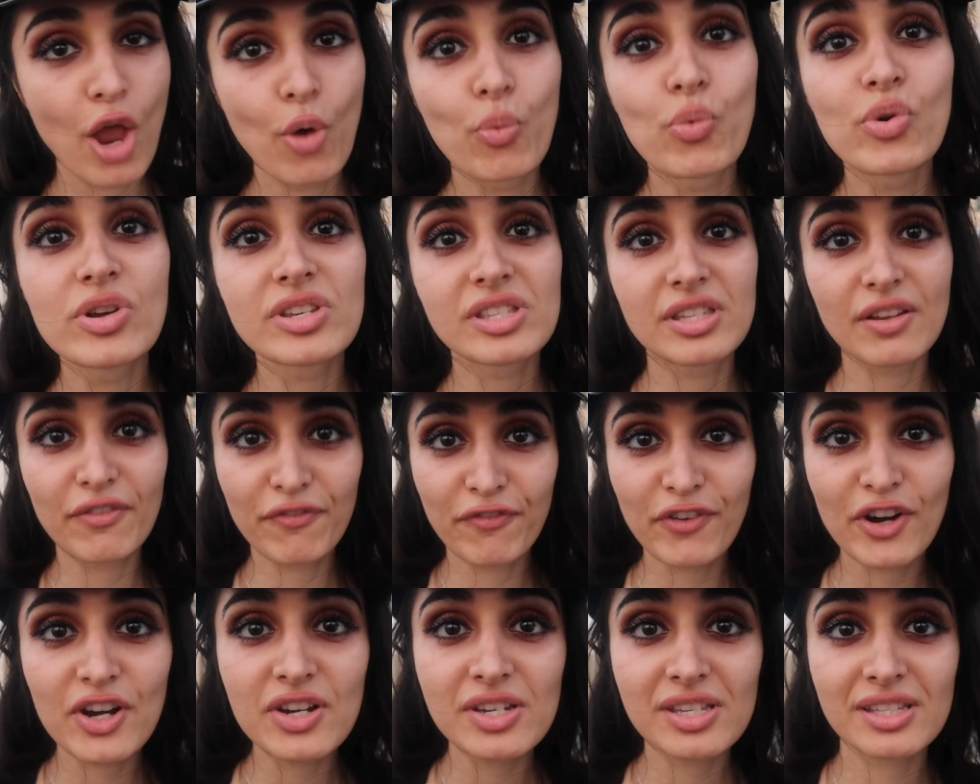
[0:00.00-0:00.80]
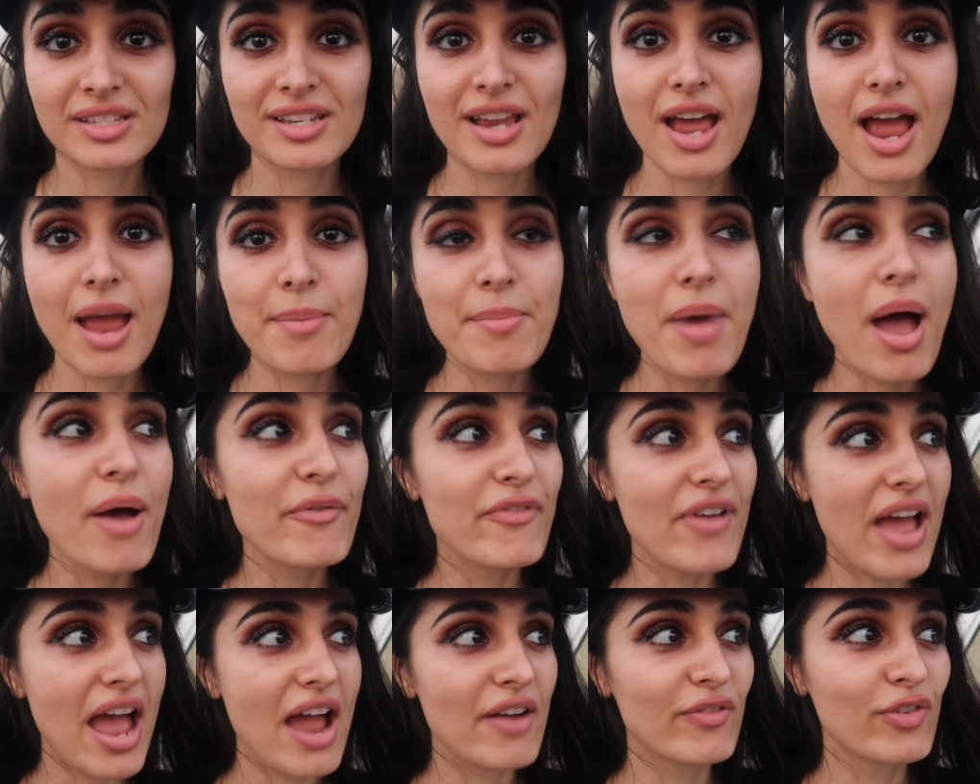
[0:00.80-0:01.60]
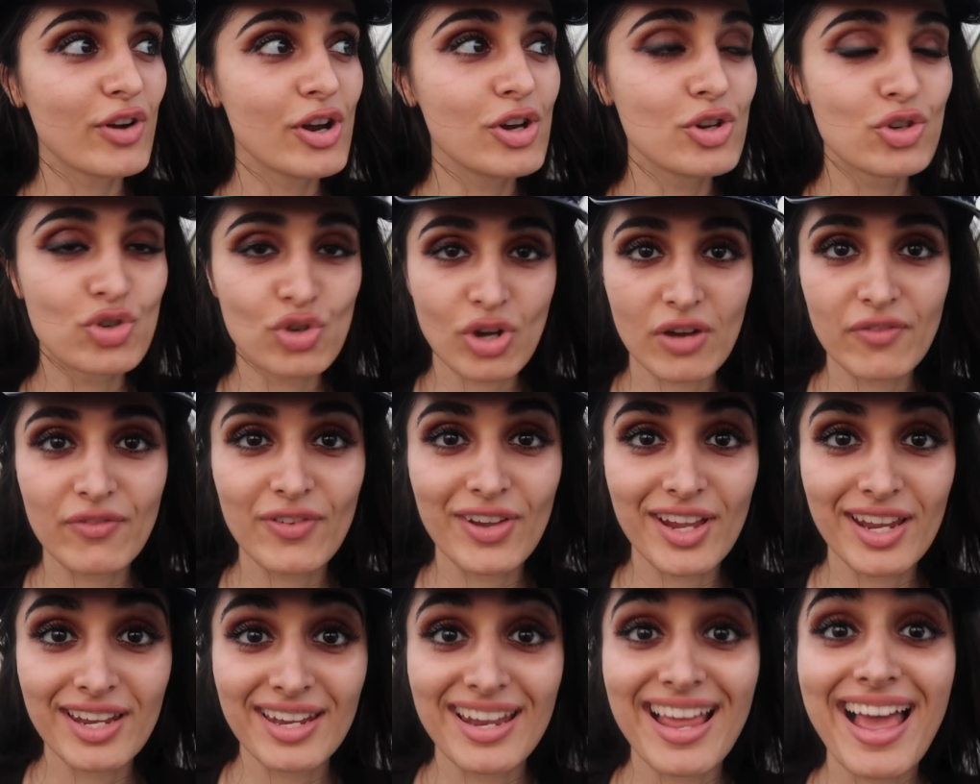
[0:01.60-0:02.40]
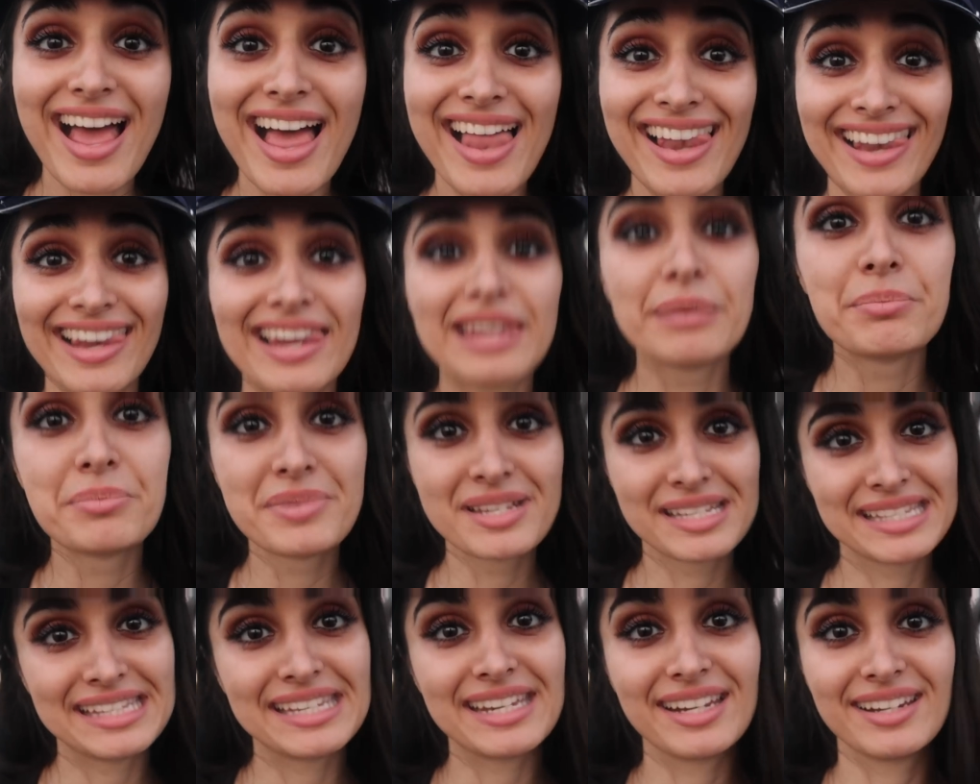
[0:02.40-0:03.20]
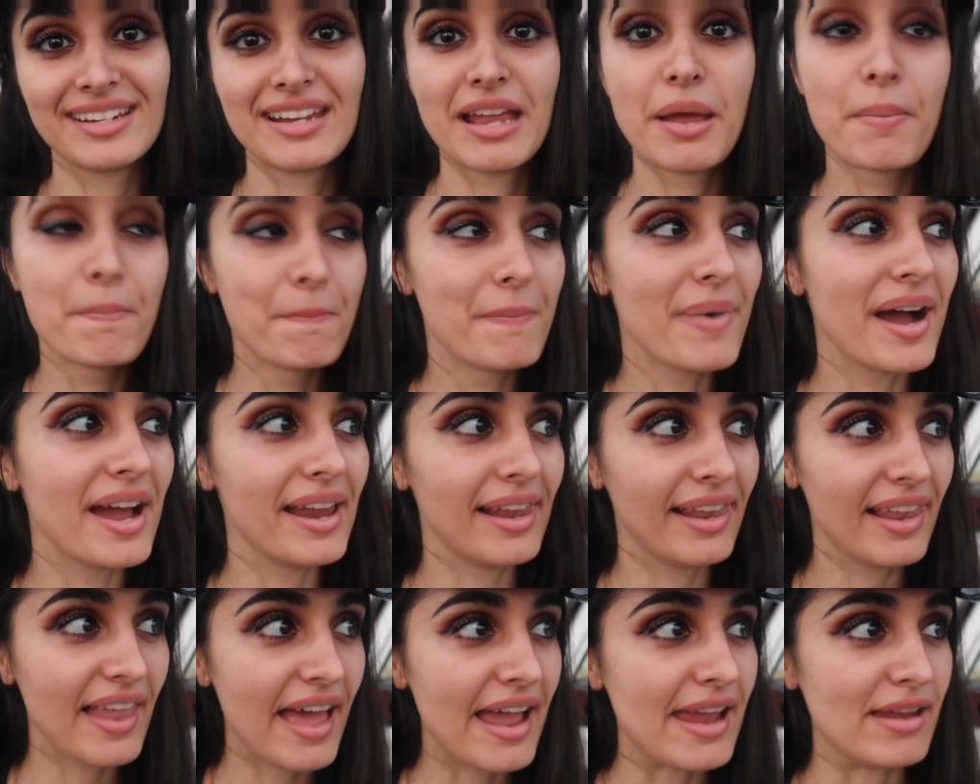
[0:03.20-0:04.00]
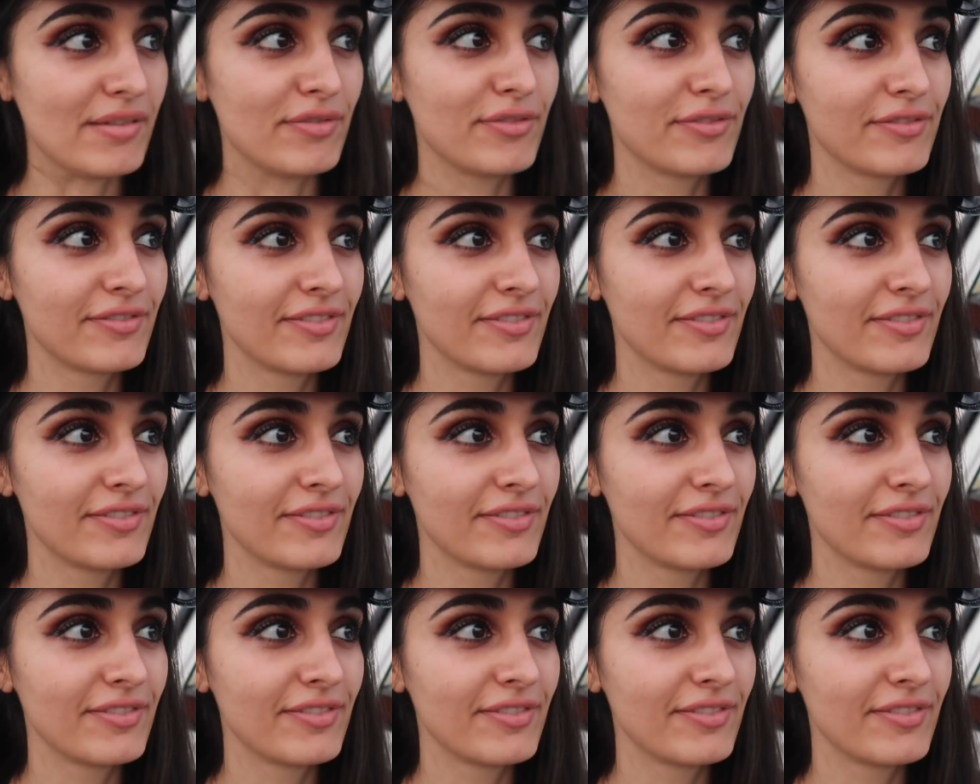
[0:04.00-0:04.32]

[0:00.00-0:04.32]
It was the first time I've ever driven a limousine in my life.